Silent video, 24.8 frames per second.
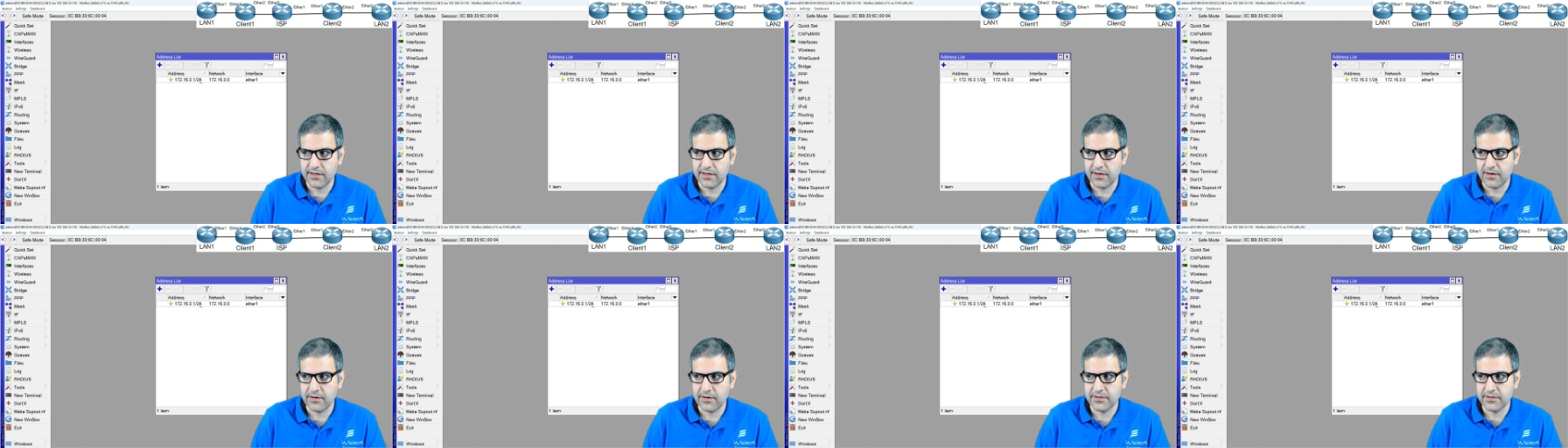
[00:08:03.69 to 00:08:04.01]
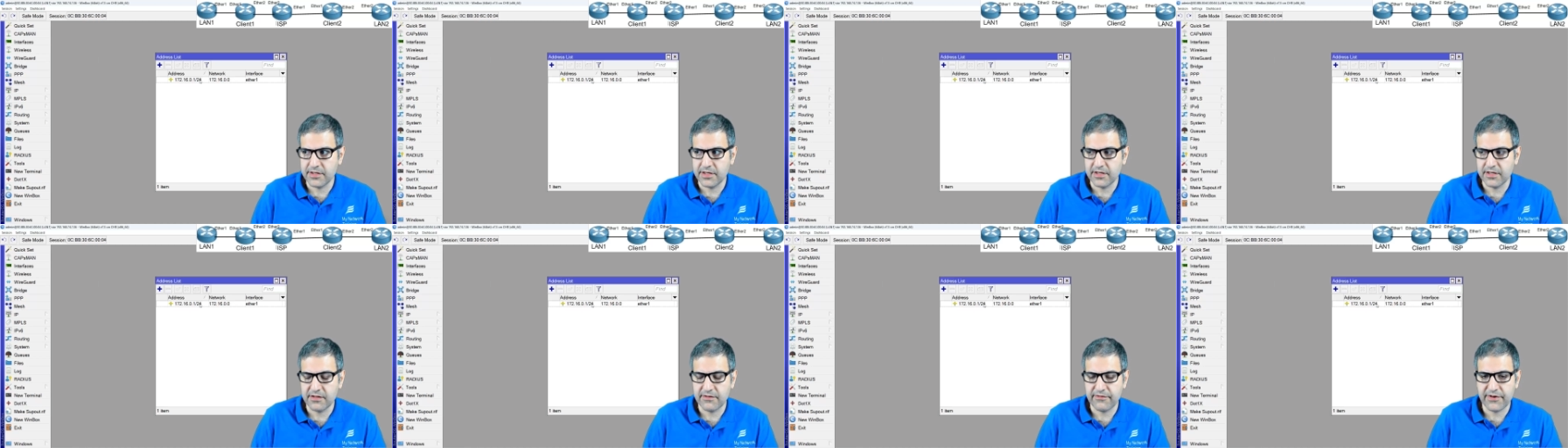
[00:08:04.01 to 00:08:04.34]
on
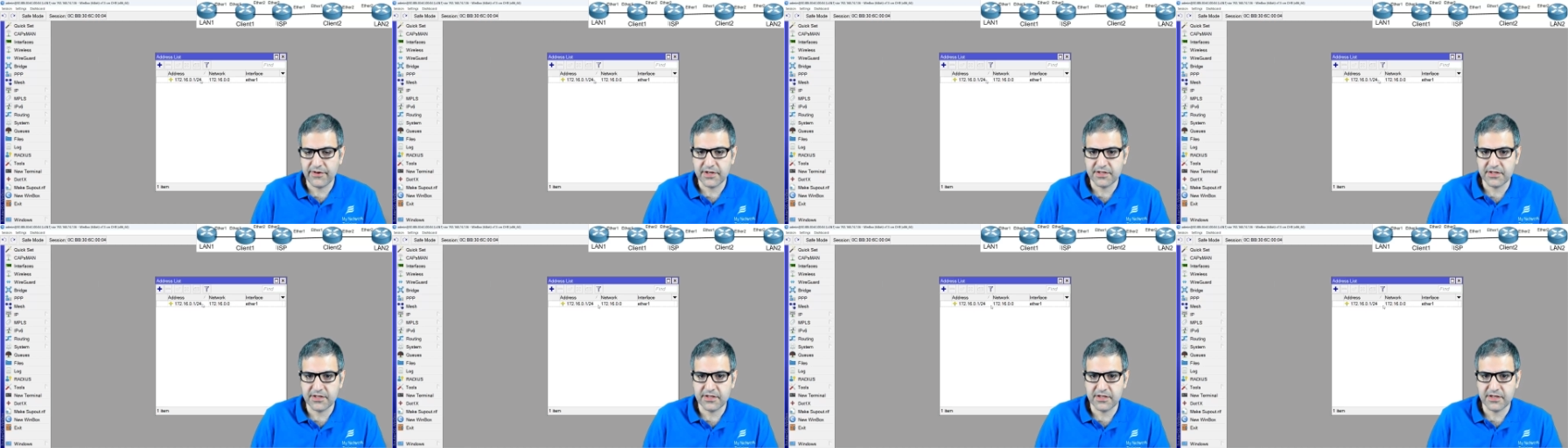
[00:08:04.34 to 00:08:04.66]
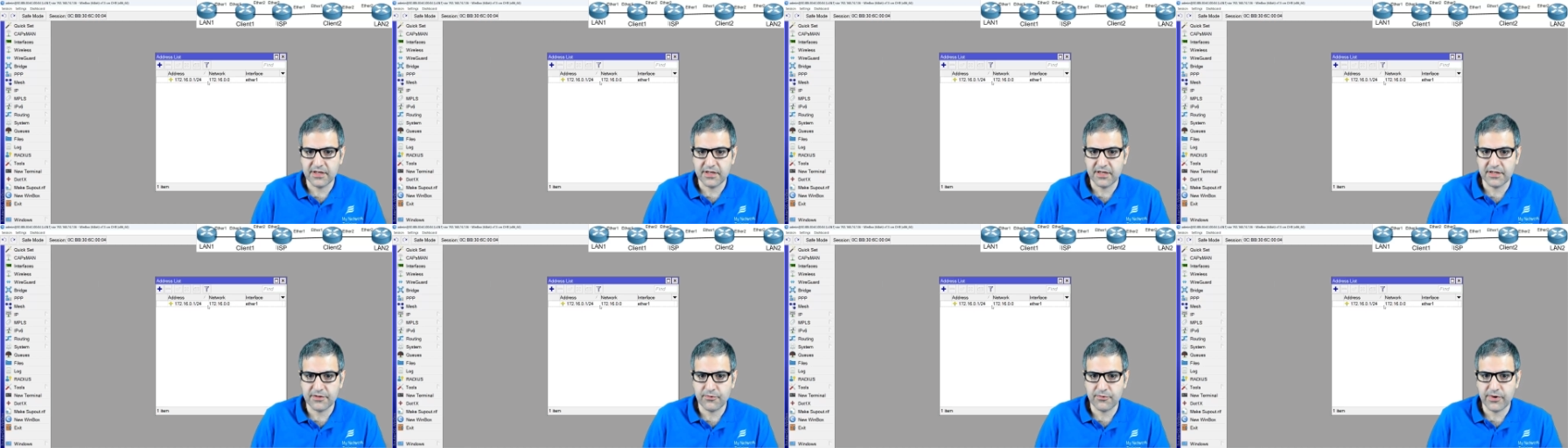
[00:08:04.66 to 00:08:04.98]
the interface
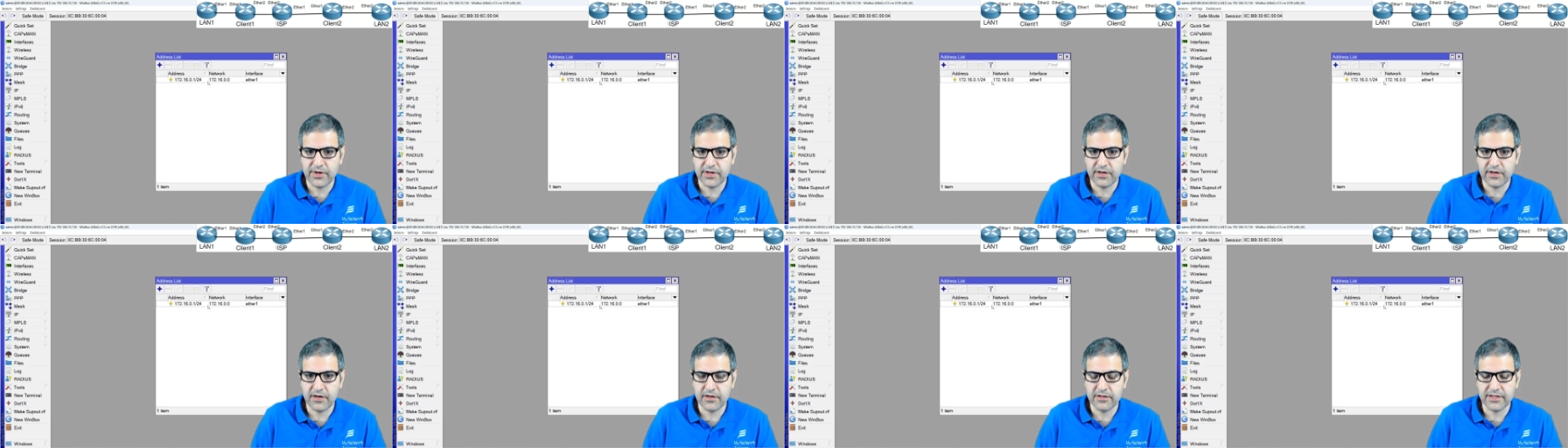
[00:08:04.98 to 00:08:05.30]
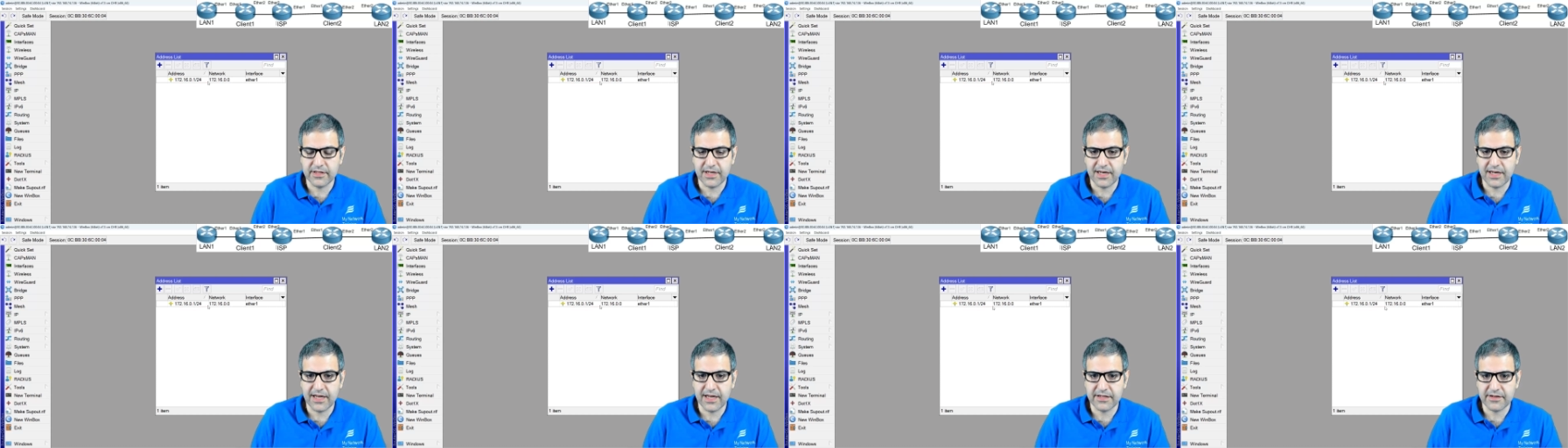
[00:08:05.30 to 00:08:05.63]
Ethernet 1 on
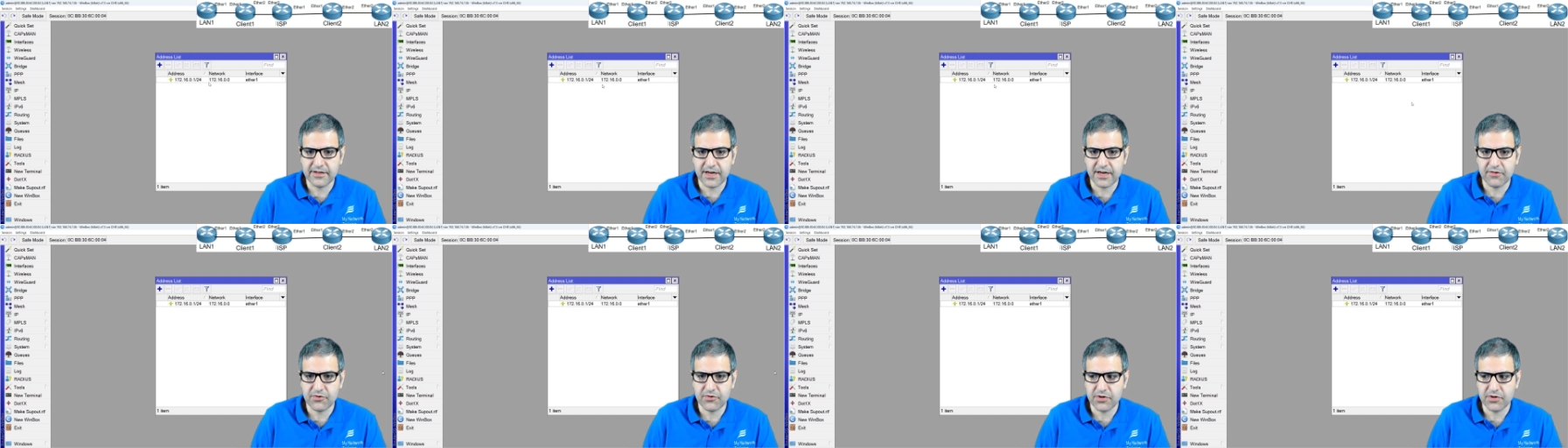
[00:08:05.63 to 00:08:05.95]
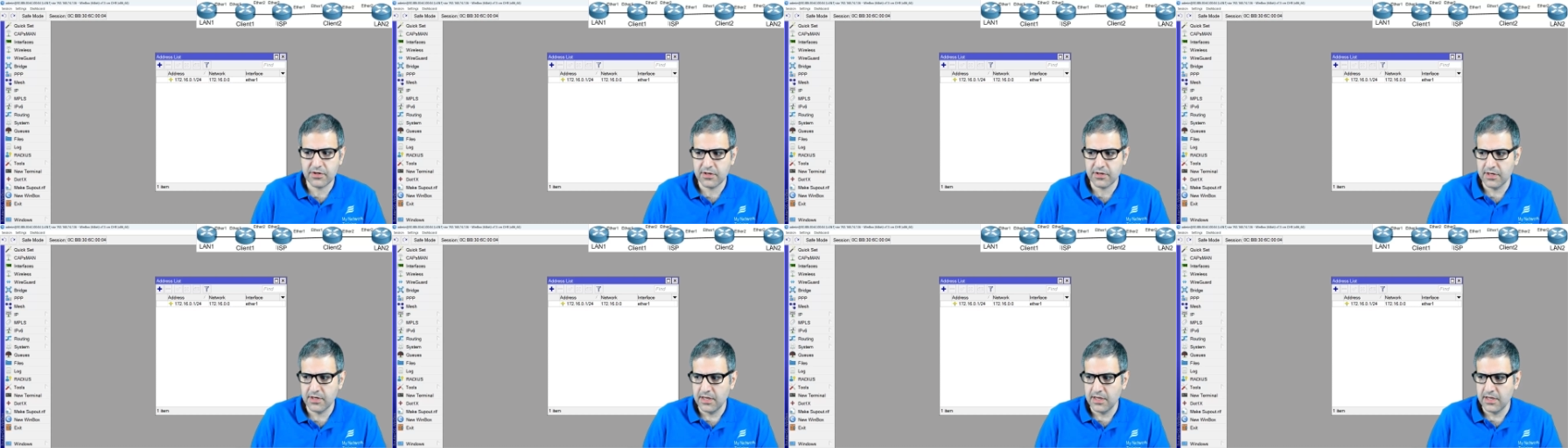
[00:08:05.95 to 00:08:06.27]
the LAN
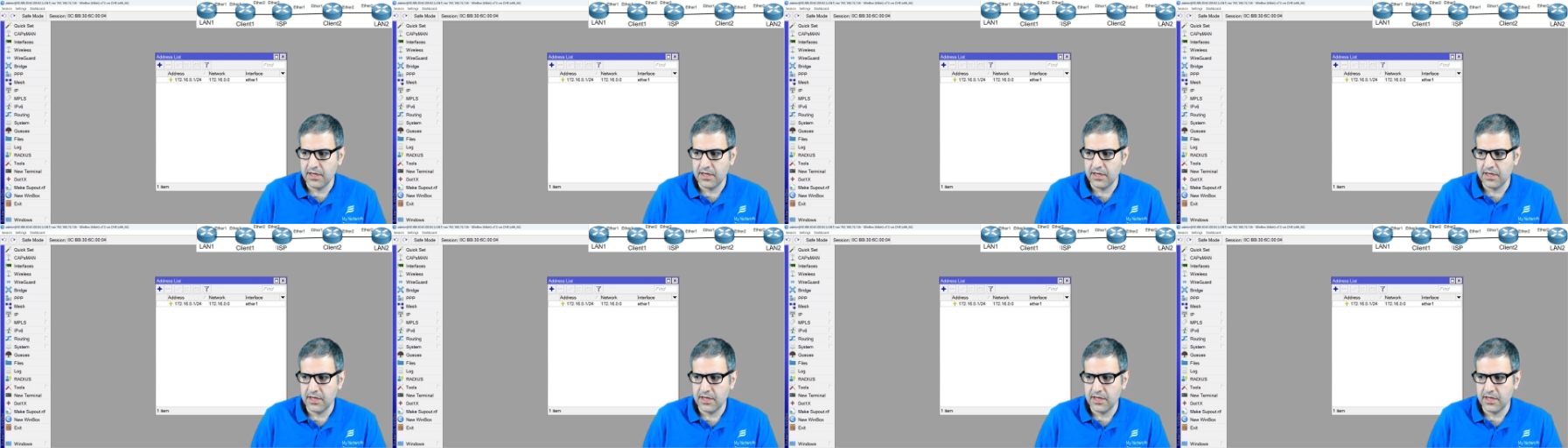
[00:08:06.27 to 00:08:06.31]
router,